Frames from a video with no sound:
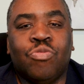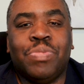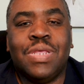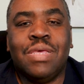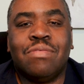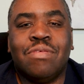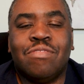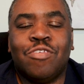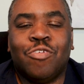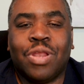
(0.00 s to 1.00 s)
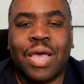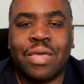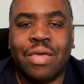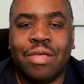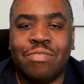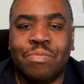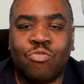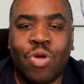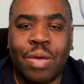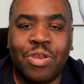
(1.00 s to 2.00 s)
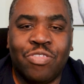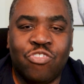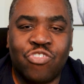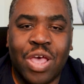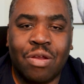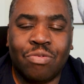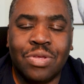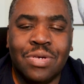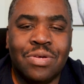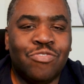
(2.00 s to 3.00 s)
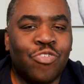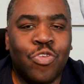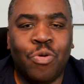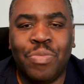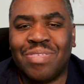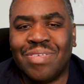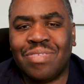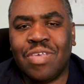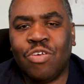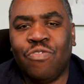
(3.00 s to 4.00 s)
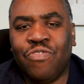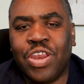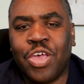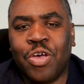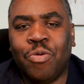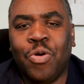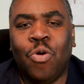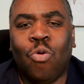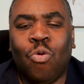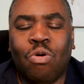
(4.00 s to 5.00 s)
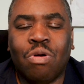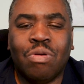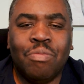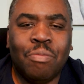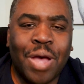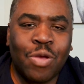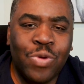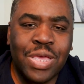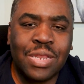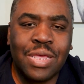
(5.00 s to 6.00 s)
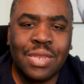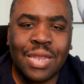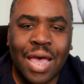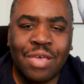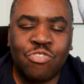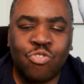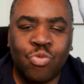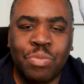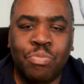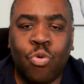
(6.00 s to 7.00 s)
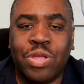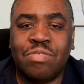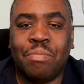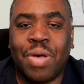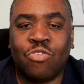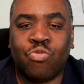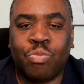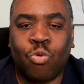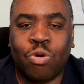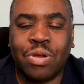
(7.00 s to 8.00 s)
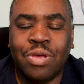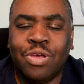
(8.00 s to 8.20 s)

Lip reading: please consider liking and subscribing to the channel so you don't miss a single video or my weekly live stream points and miles report